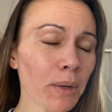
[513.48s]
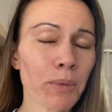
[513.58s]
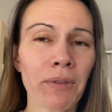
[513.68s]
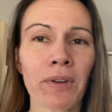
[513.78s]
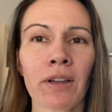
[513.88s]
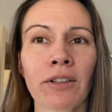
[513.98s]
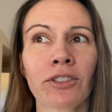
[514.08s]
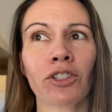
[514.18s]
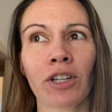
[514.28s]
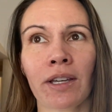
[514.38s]
refill
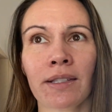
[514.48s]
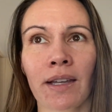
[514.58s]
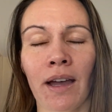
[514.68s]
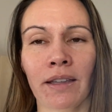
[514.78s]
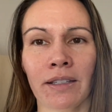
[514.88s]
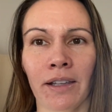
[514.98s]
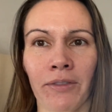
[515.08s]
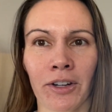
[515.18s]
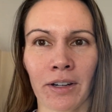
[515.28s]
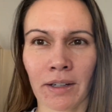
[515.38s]
just got
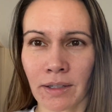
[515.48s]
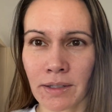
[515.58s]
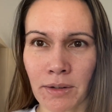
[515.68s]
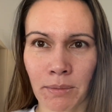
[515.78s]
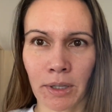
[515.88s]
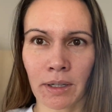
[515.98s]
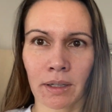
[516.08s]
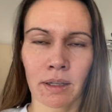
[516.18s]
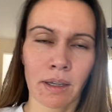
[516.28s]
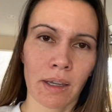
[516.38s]
delivered, so I'm gonna
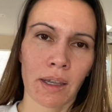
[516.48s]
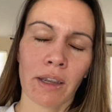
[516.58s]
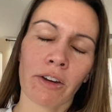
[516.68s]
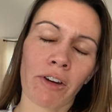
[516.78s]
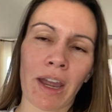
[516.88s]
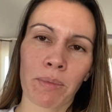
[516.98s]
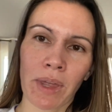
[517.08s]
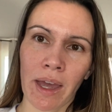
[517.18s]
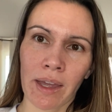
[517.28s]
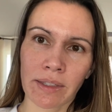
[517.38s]
grab
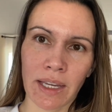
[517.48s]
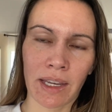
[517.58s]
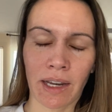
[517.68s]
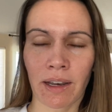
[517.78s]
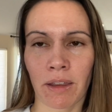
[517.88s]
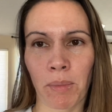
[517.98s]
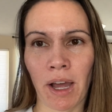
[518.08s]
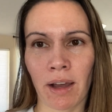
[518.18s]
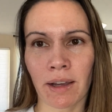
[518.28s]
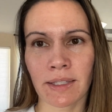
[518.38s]
that, take it out of the
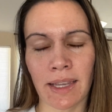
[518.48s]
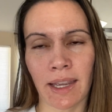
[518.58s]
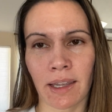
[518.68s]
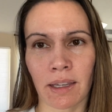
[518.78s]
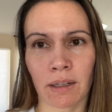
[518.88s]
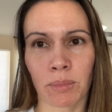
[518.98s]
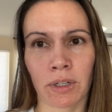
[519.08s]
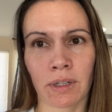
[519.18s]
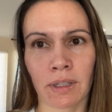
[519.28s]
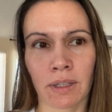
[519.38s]
box, and put
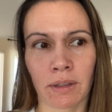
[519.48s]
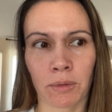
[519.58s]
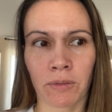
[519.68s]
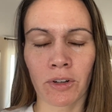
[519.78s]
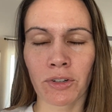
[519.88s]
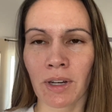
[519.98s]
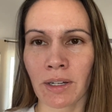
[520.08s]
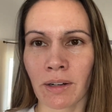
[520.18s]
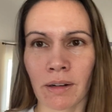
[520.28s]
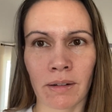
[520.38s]
it in the
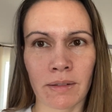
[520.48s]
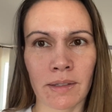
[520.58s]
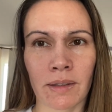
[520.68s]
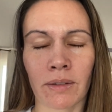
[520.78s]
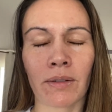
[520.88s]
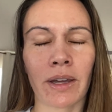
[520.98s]
refrigerator. So I